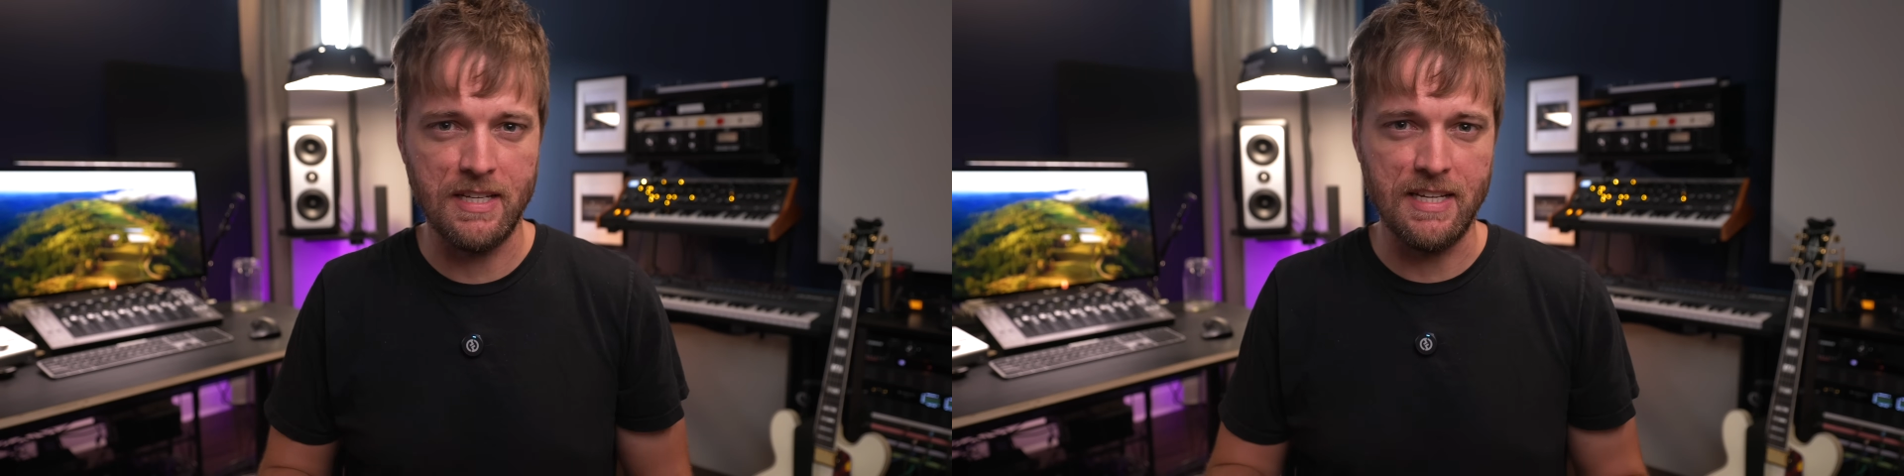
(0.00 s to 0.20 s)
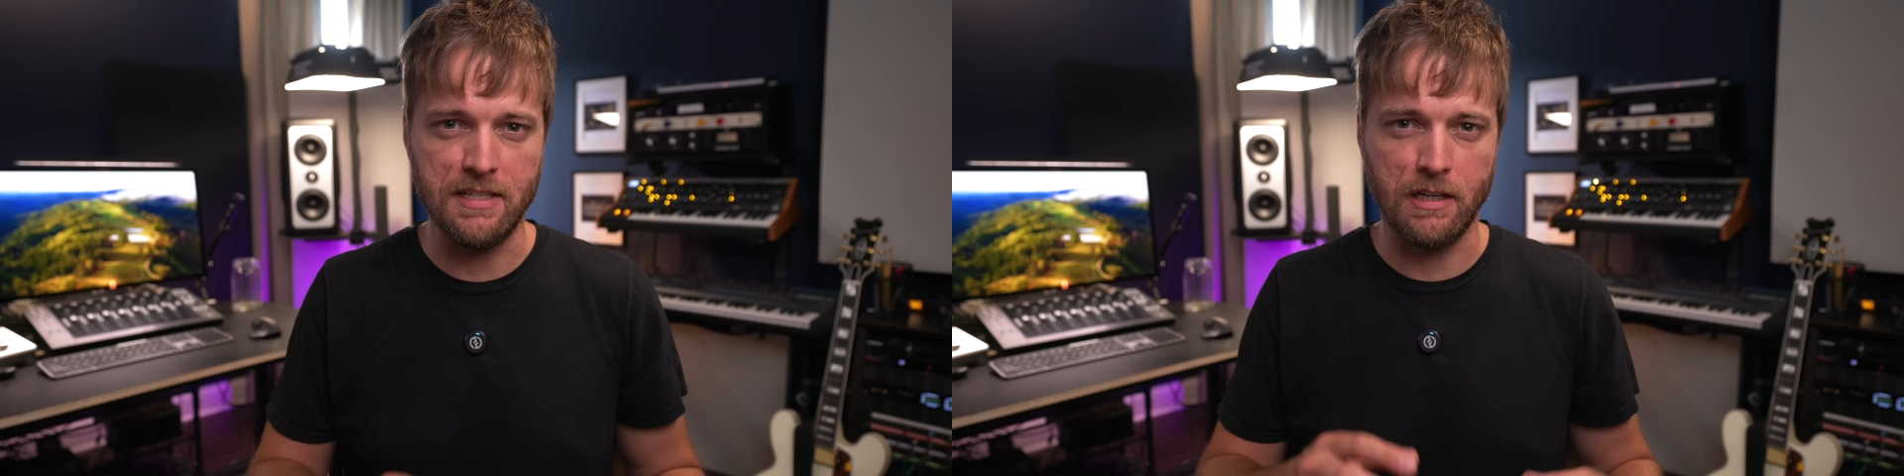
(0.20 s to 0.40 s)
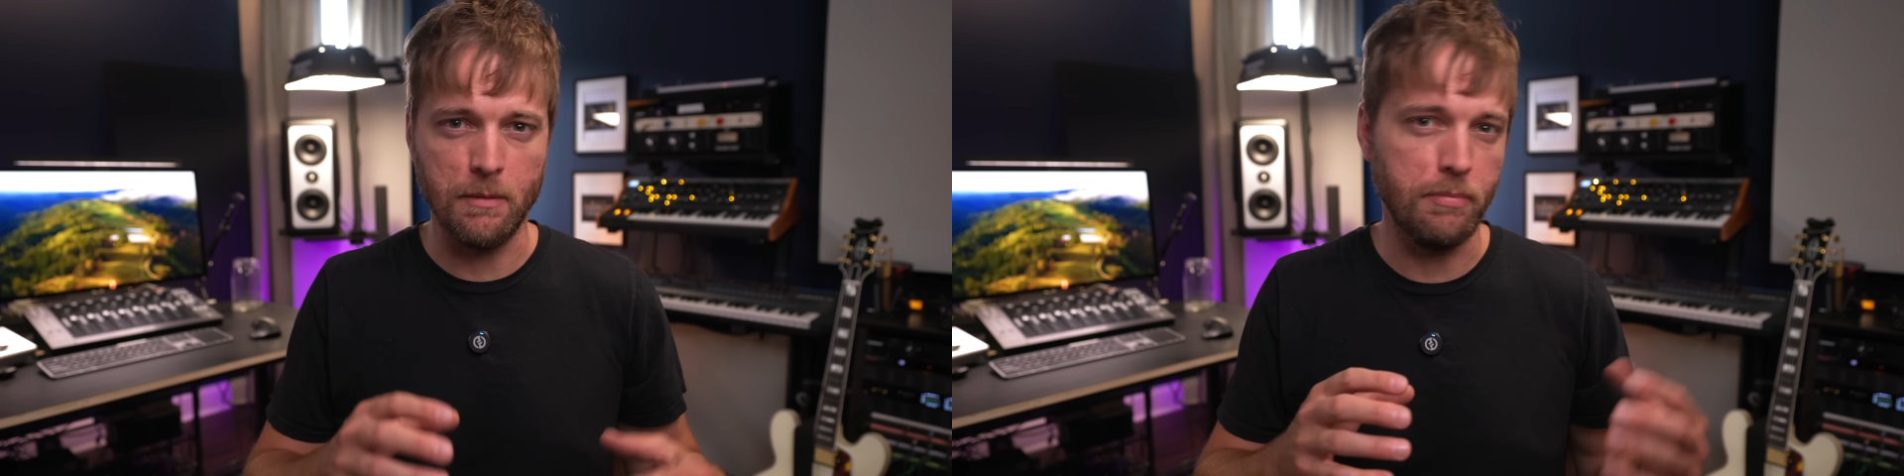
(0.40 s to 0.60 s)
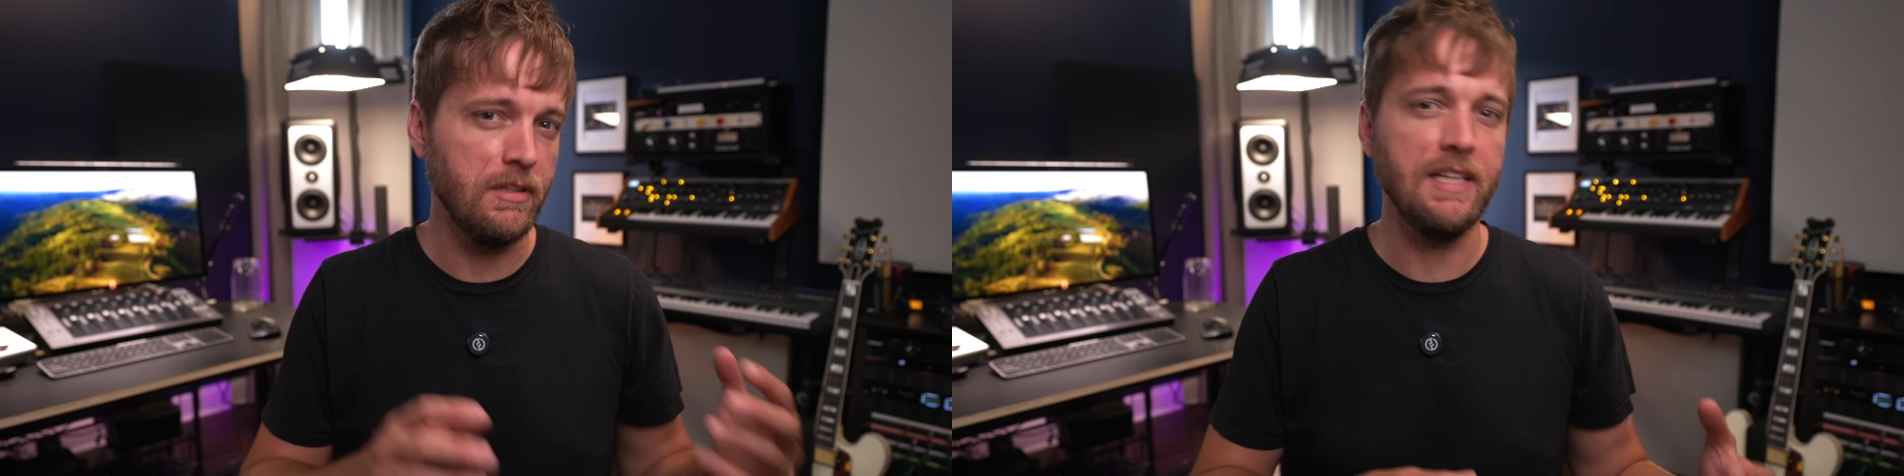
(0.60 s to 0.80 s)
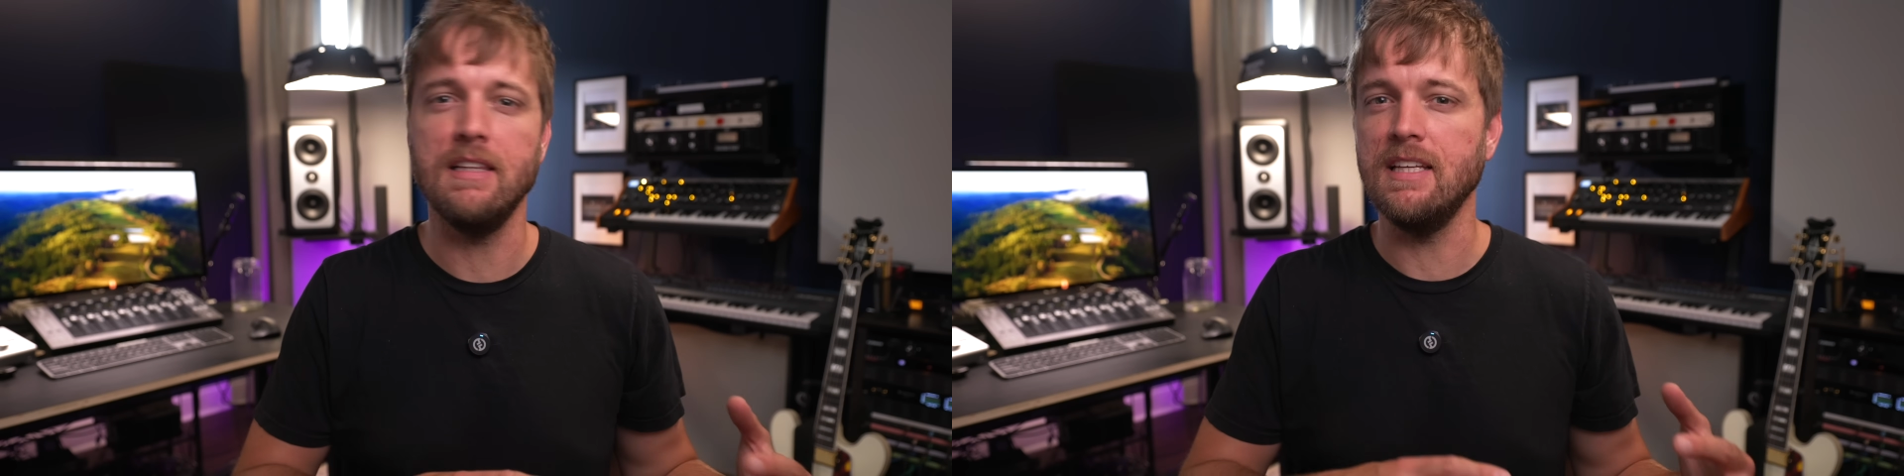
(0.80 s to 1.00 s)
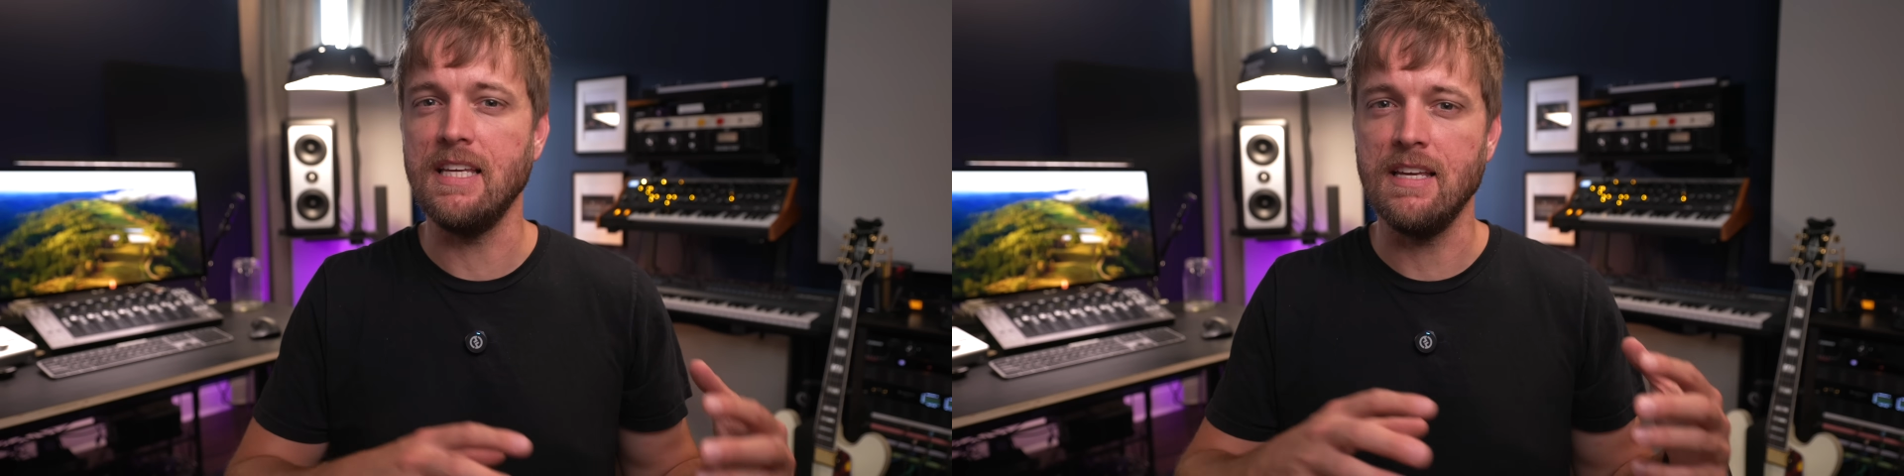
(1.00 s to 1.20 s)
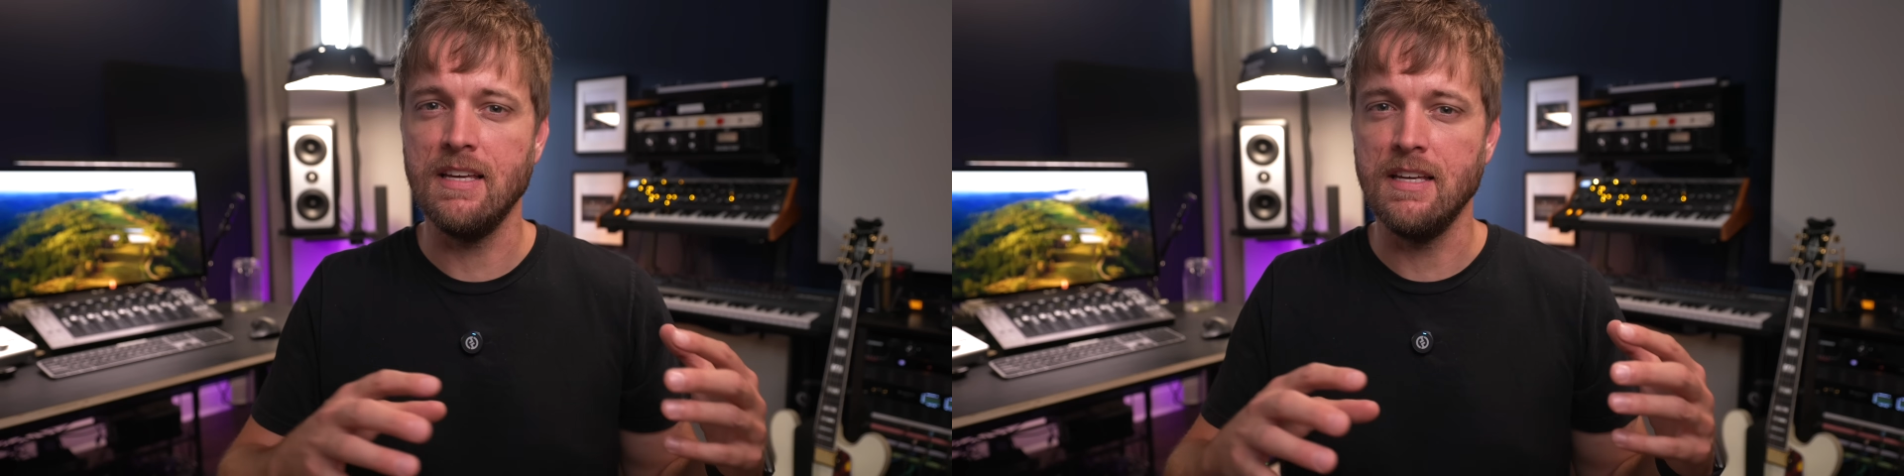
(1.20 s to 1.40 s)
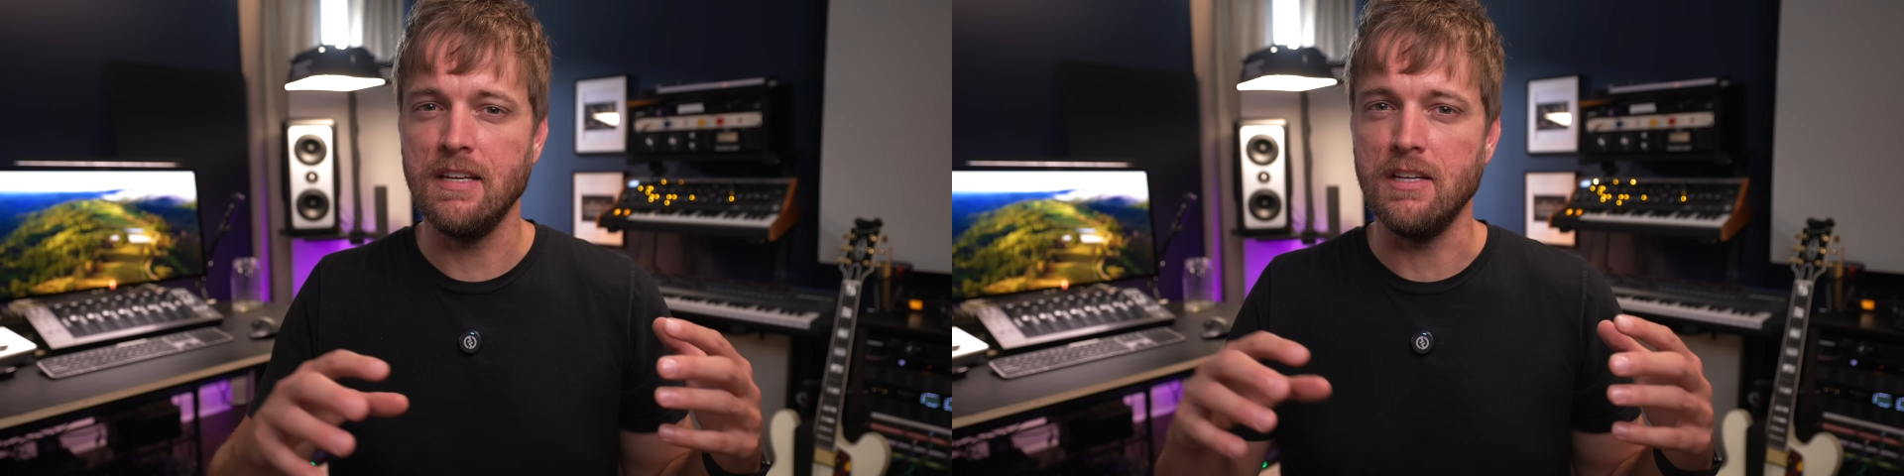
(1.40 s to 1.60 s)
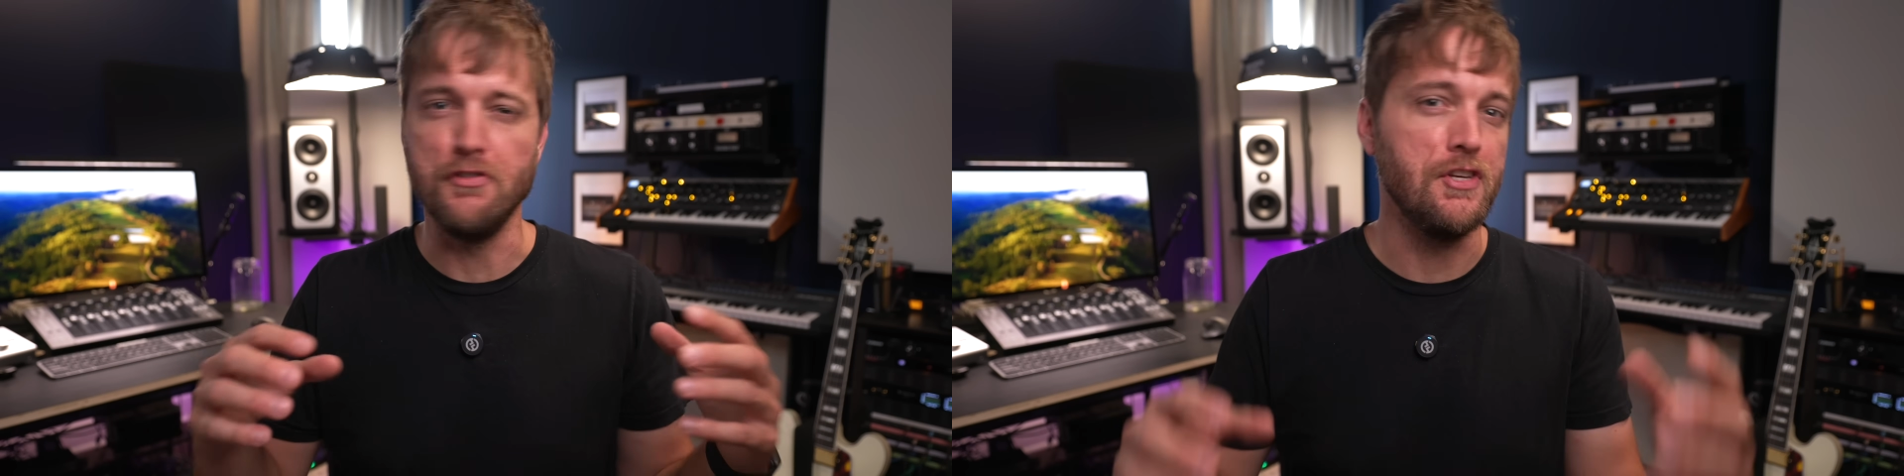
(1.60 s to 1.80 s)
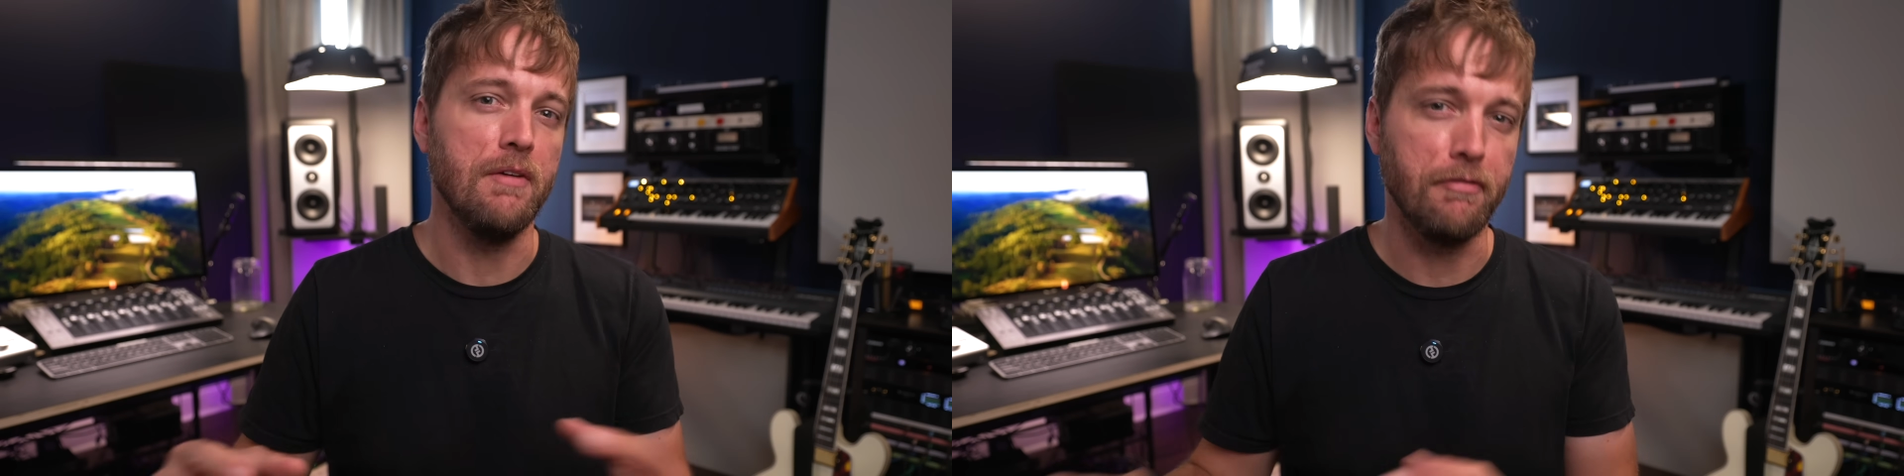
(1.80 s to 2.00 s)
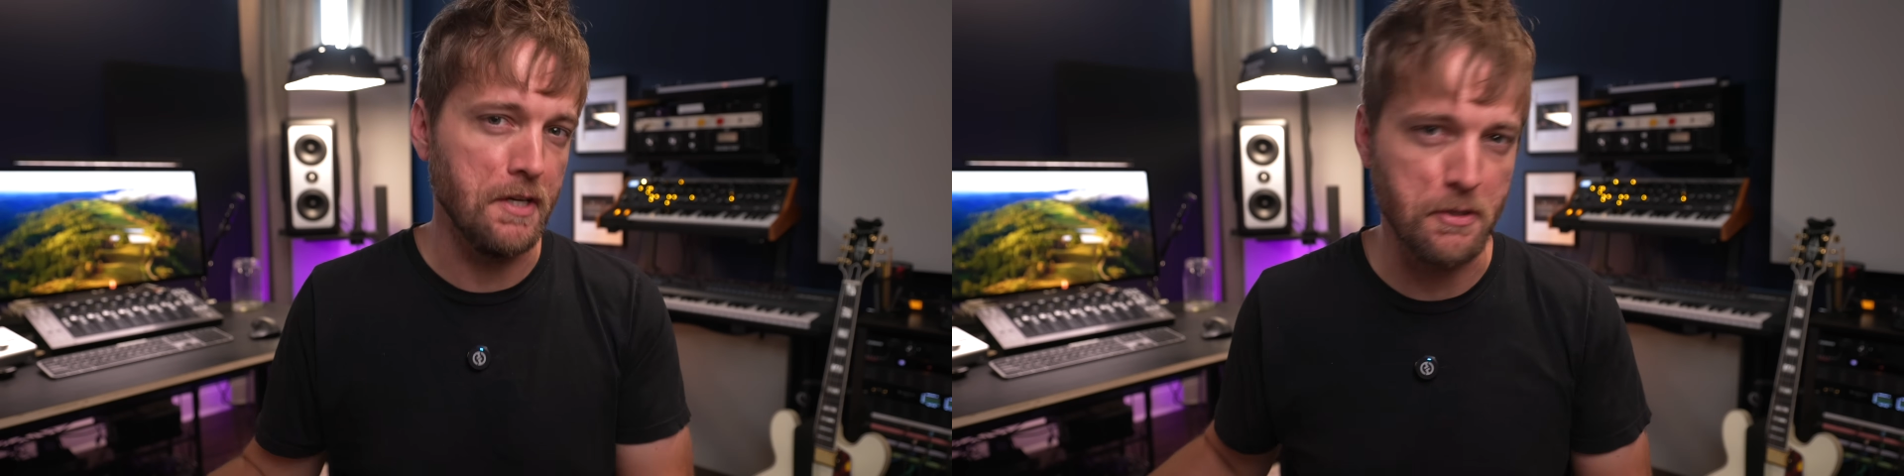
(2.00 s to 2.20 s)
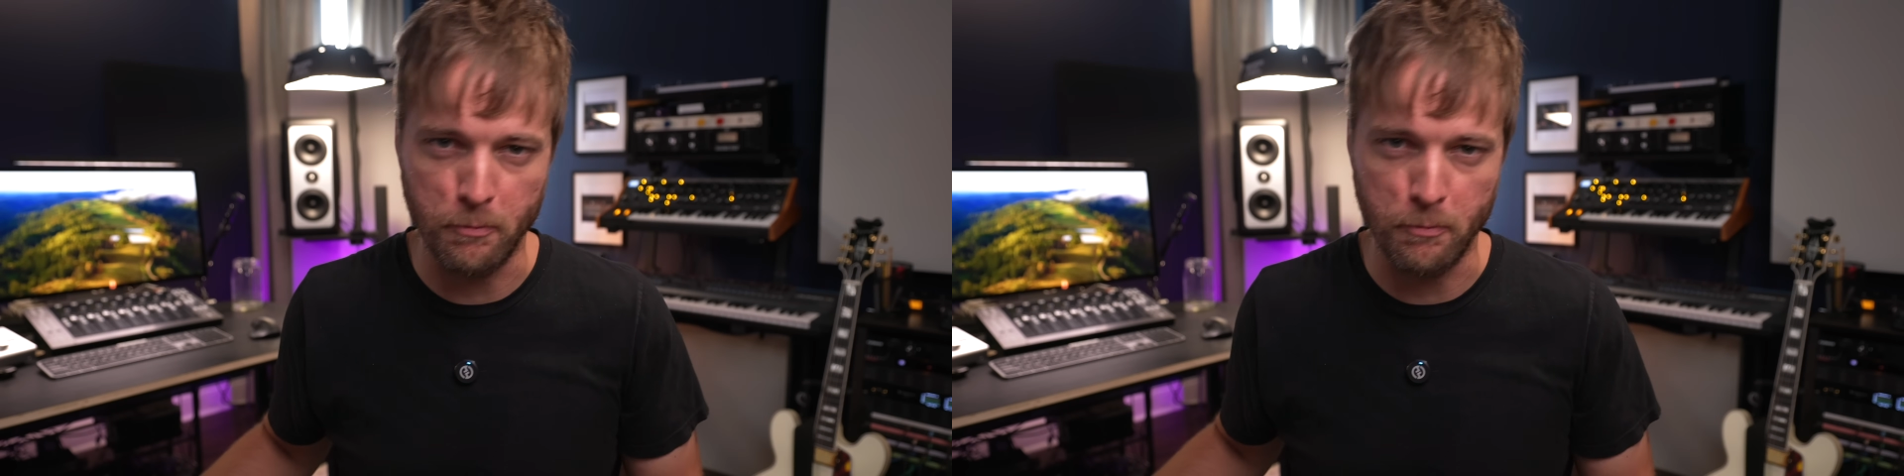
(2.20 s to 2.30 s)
is a completely different